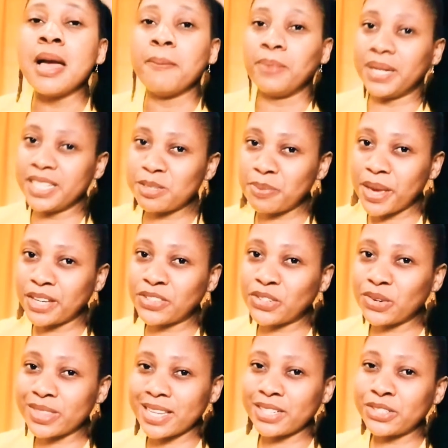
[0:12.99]
Please make
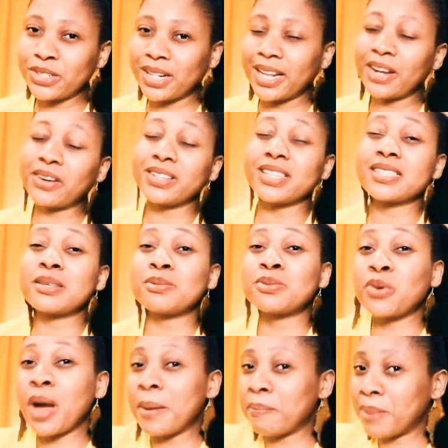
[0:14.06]
sure that you click on the
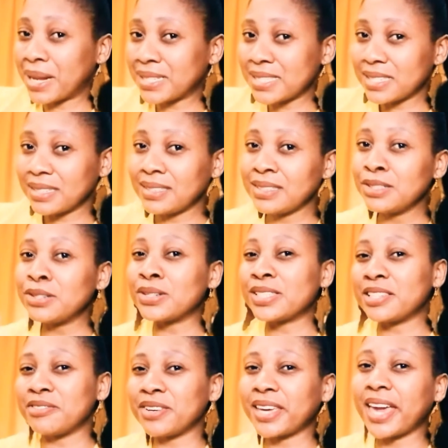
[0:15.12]
subscribe button,
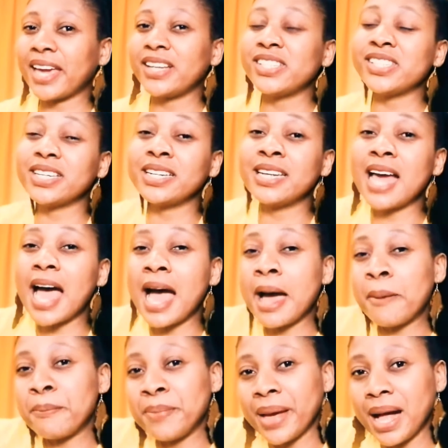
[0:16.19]
notification
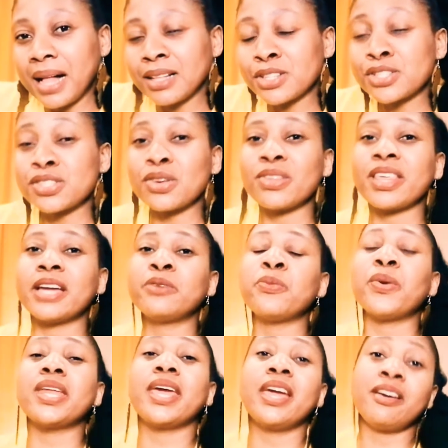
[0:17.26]
bell, so that
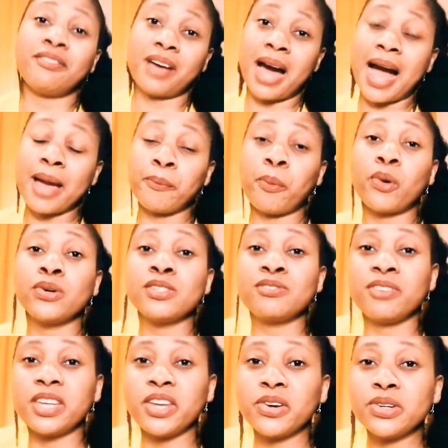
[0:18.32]
whenever I post
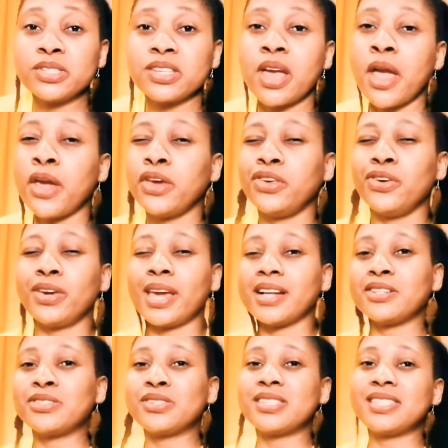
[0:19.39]
videos, you
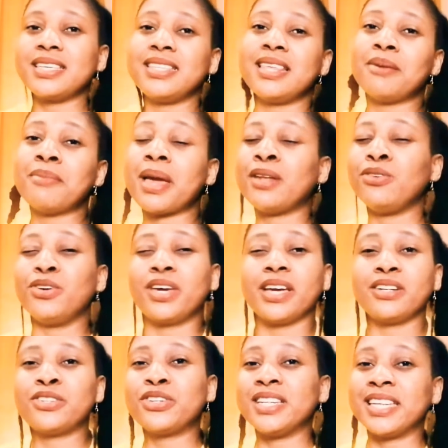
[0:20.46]
get to see them and you
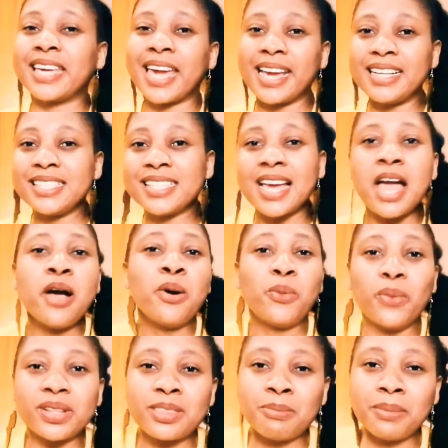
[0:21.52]
get to engage
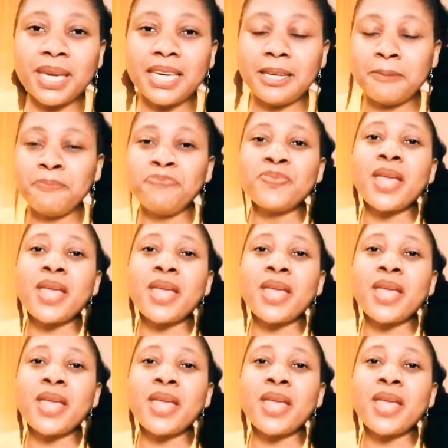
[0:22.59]
with me.